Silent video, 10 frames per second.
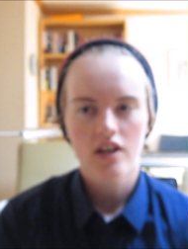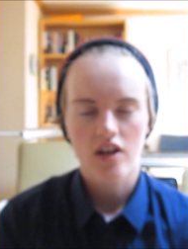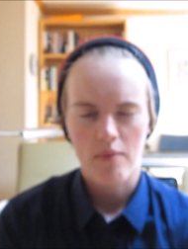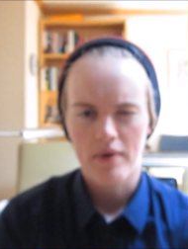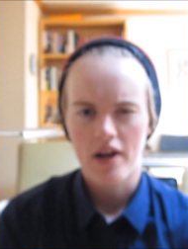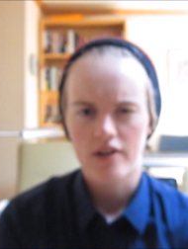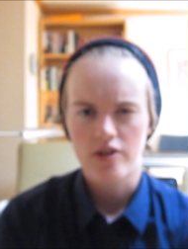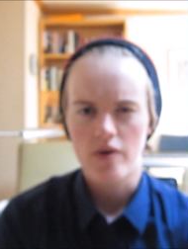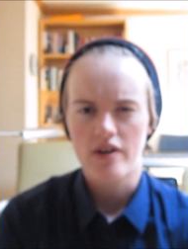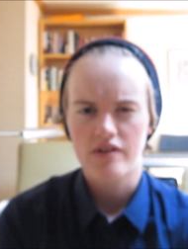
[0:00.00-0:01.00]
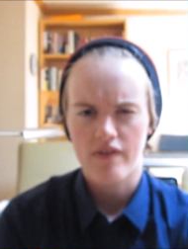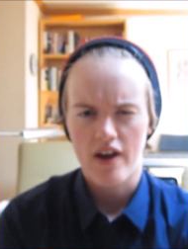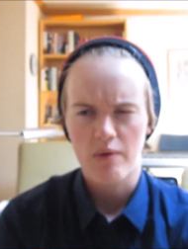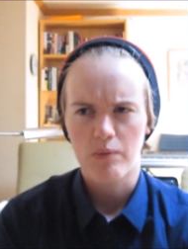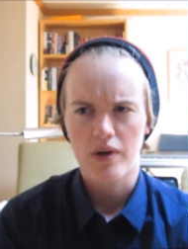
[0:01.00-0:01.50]
coming out to his
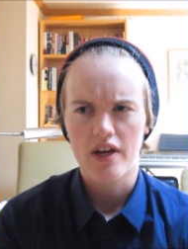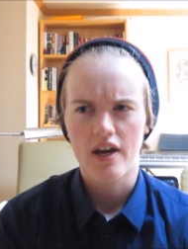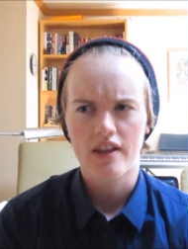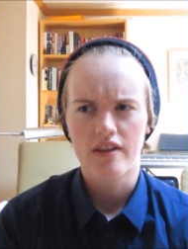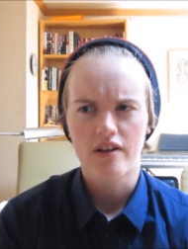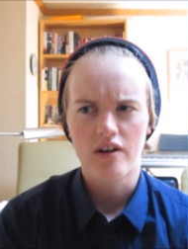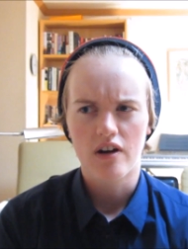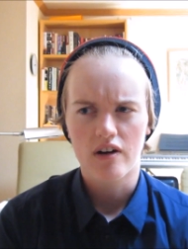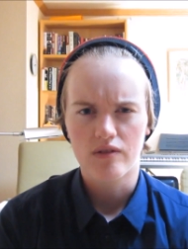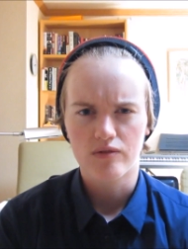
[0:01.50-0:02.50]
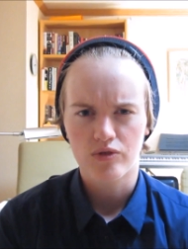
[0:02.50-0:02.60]
family and they're all